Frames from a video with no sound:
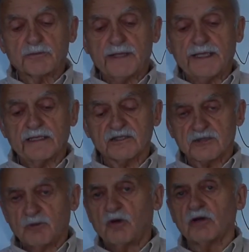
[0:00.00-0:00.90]
paying a
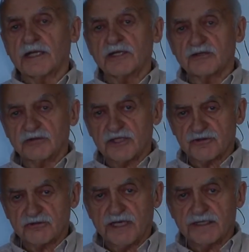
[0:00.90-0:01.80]
small
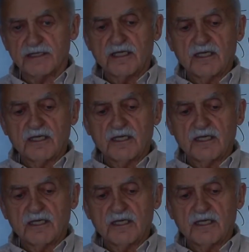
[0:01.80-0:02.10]
interest rate